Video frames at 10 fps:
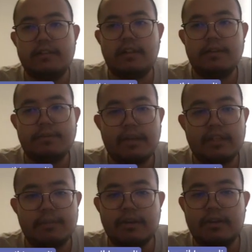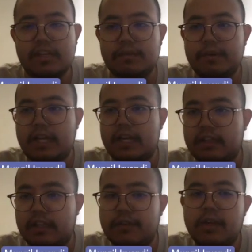explaining about the skill
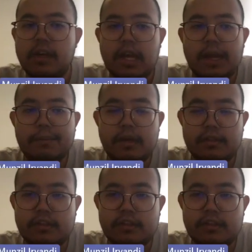analytic, I'm going